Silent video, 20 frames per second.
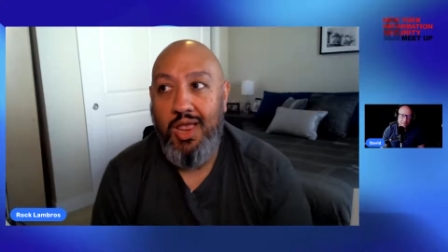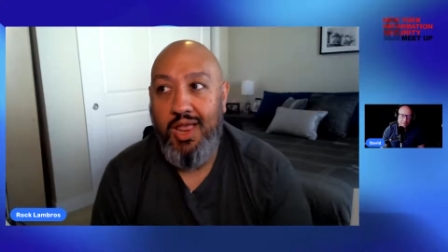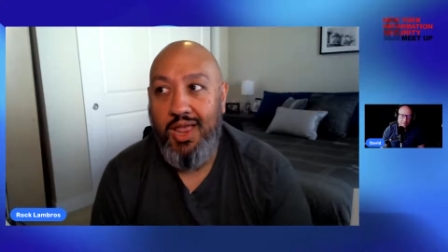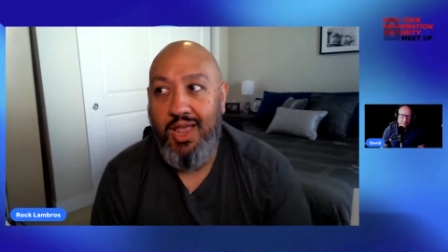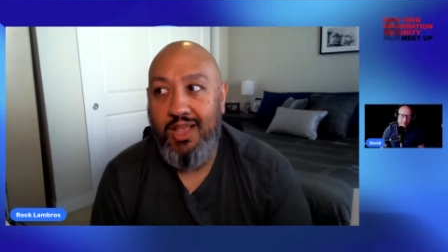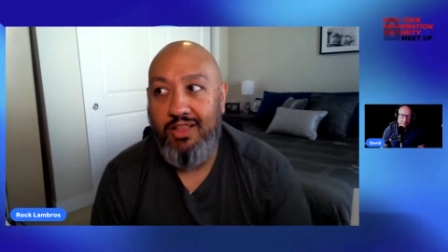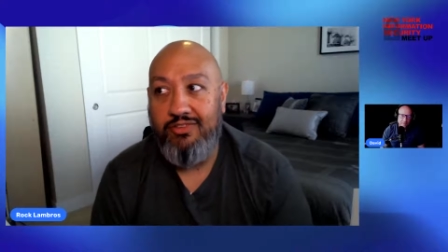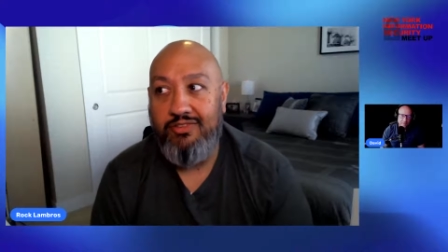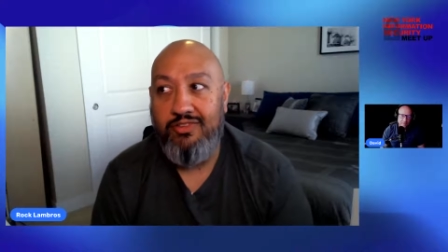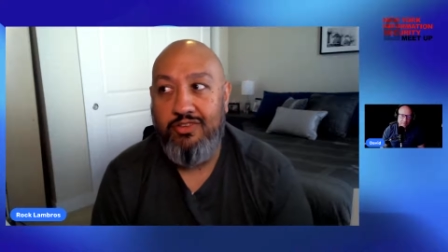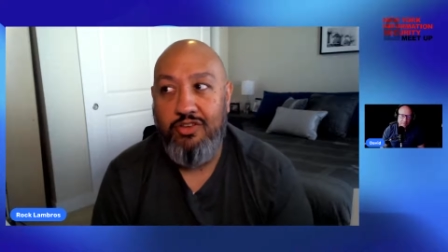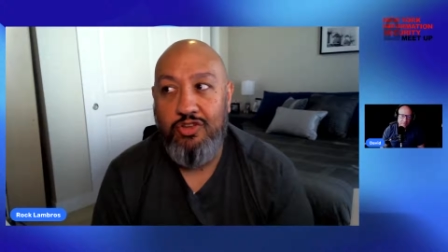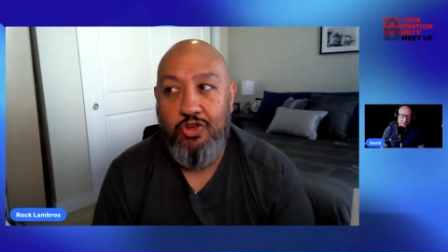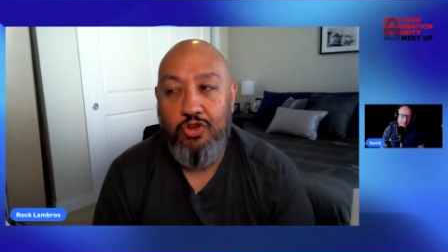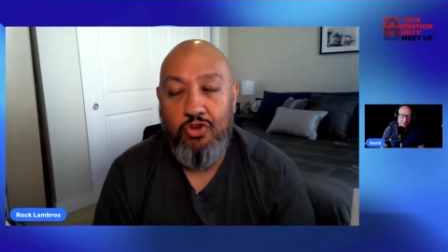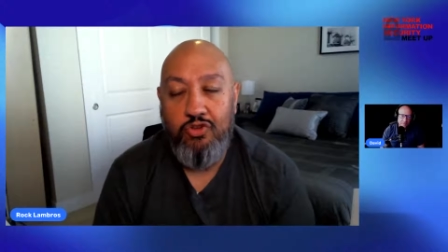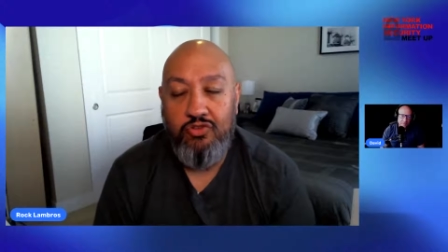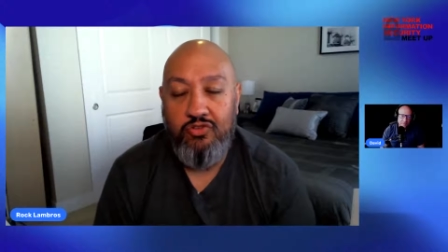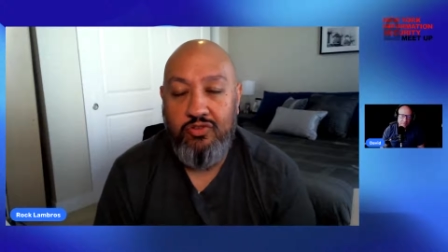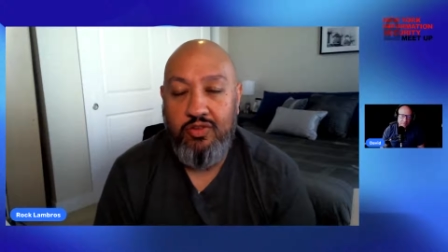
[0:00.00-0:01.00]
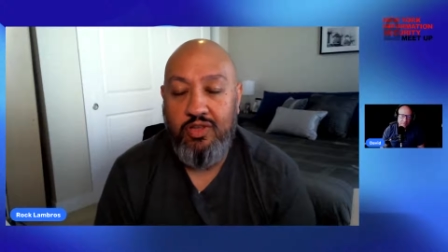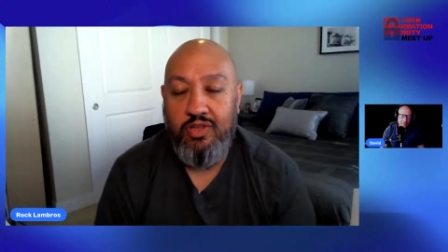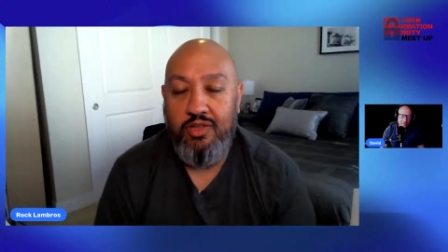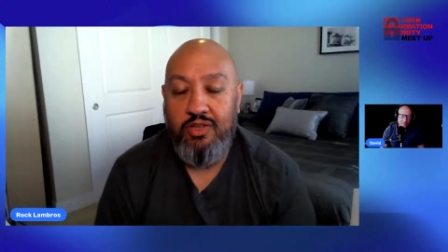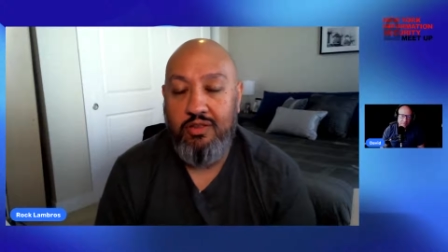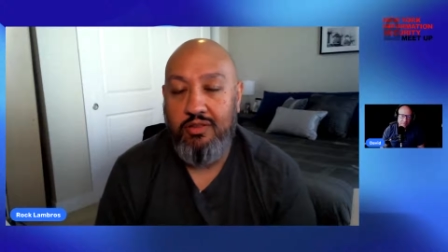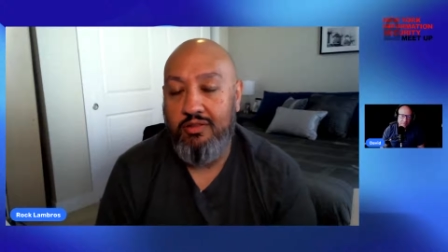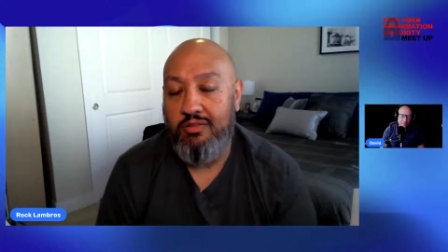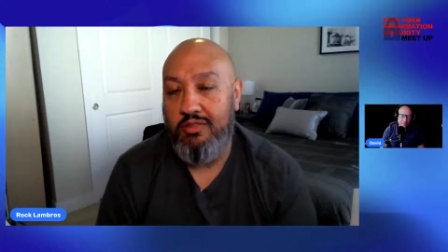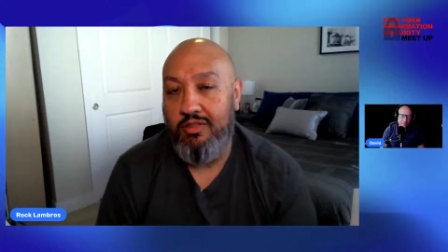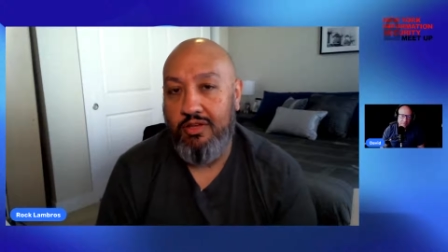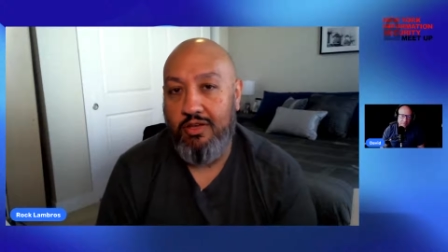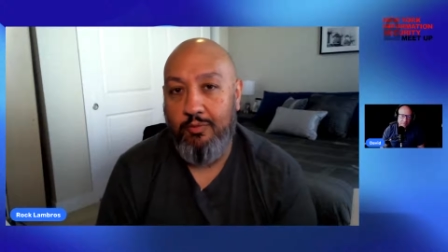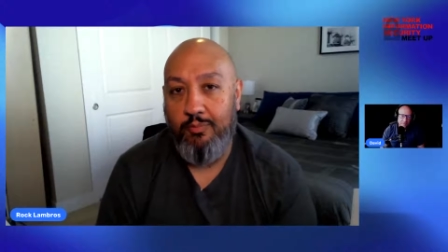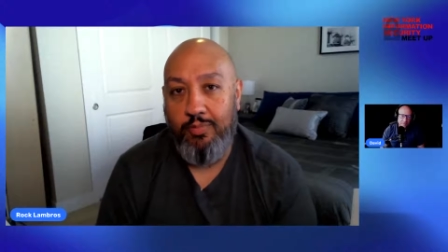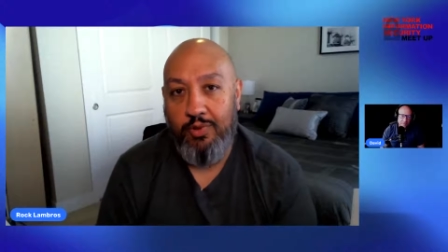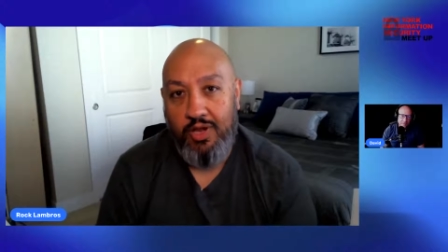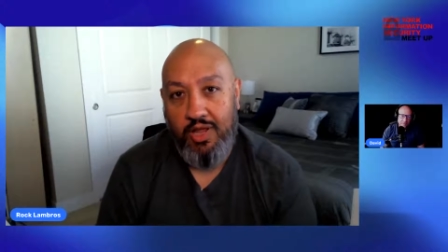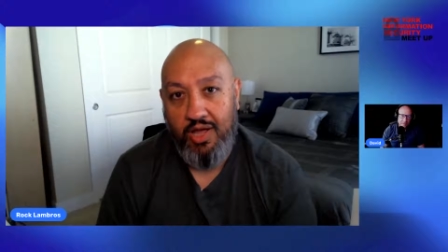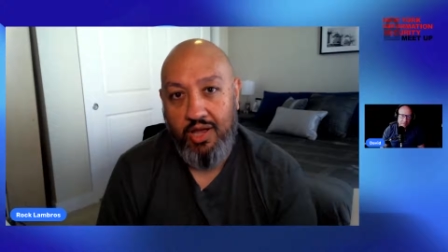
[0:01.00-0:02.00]
it's using the
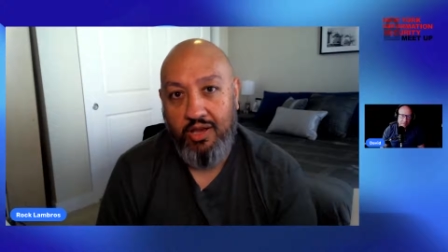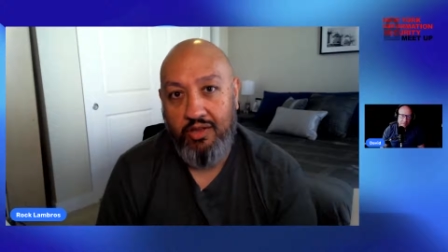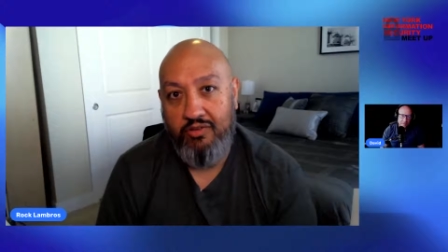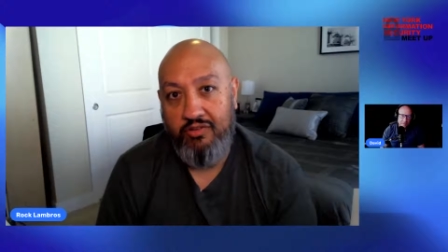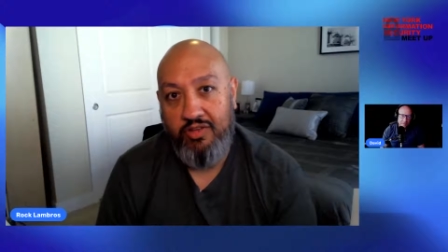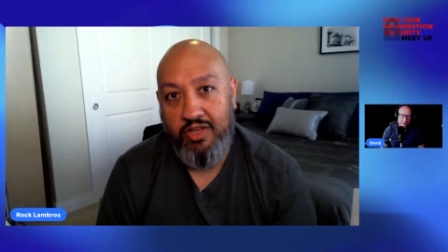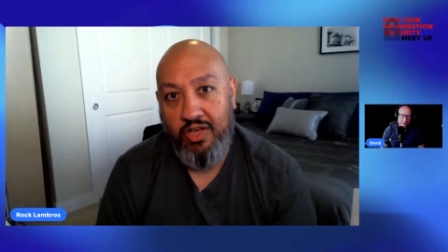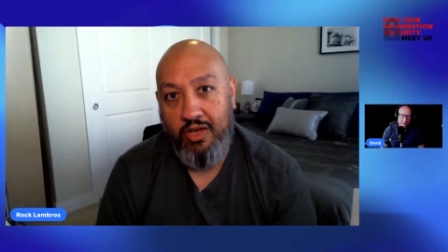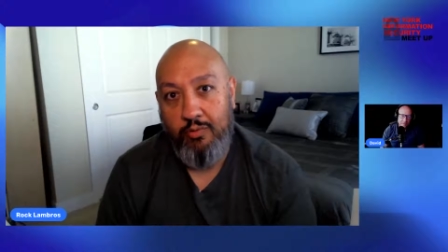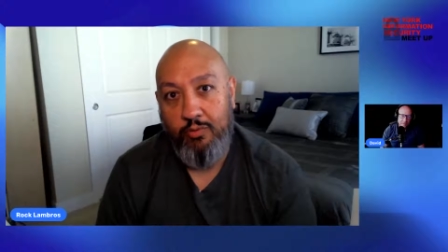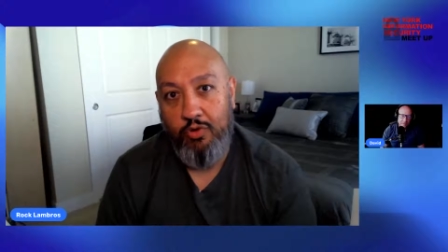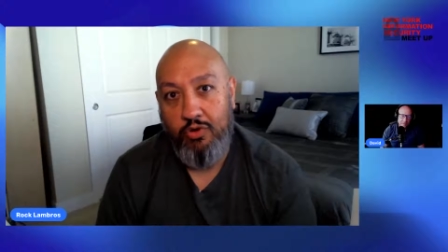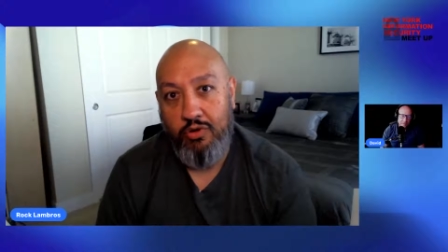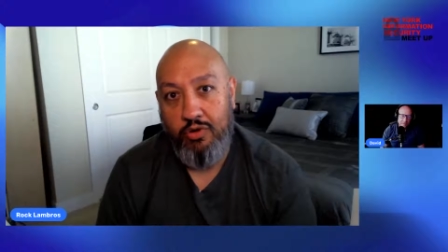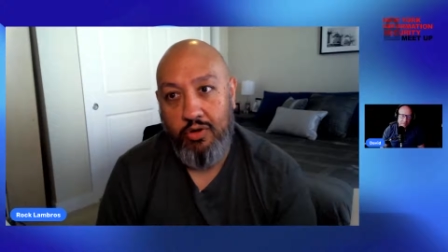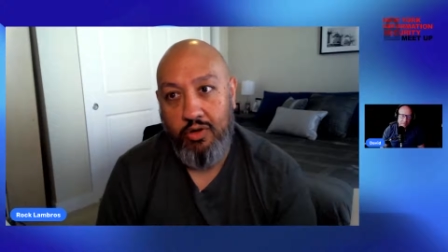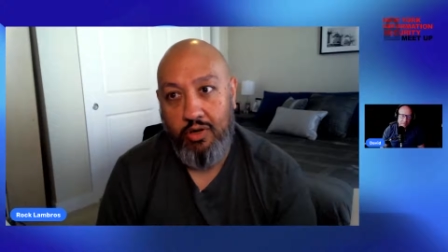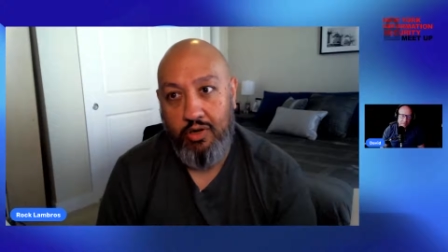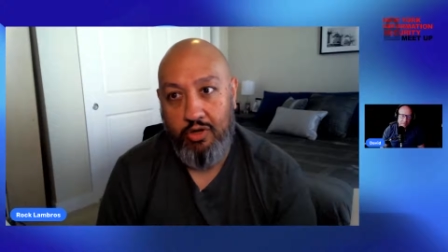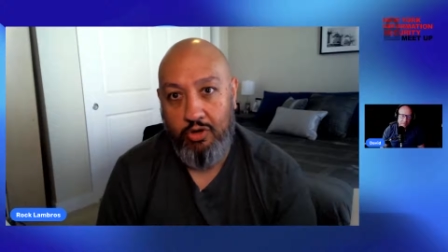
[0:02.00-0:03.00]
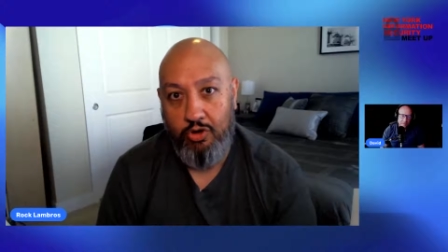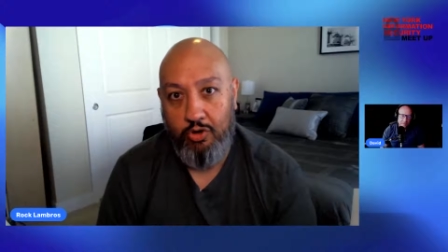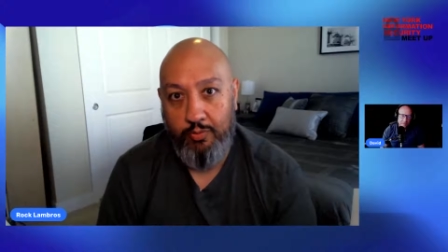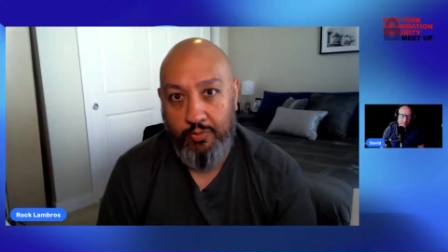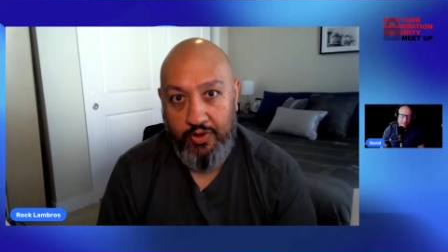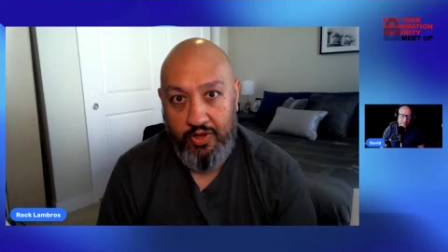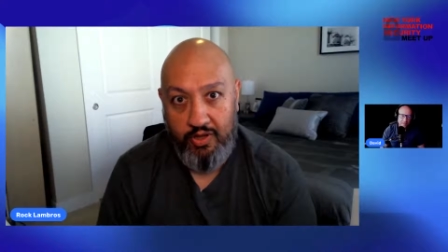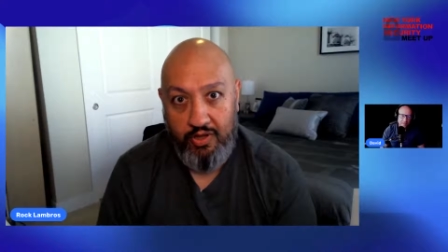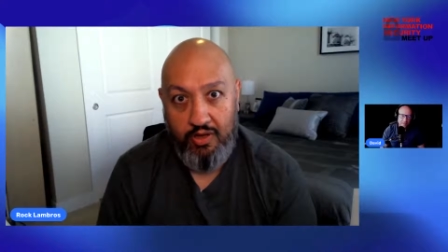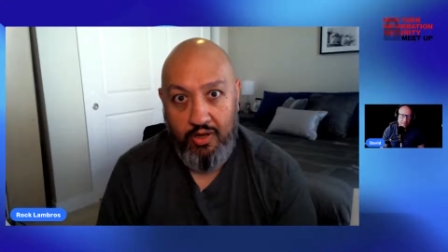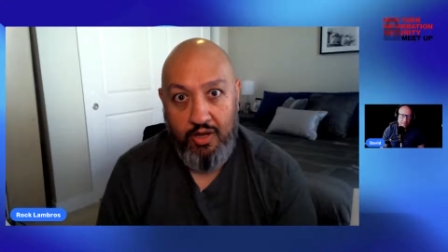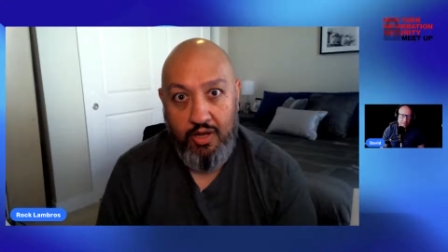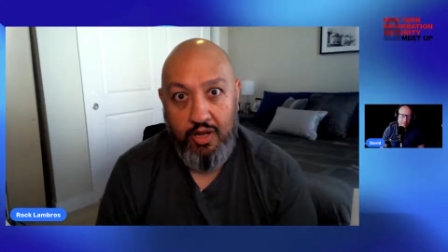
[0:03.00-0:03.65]
compliance hammer a little bit.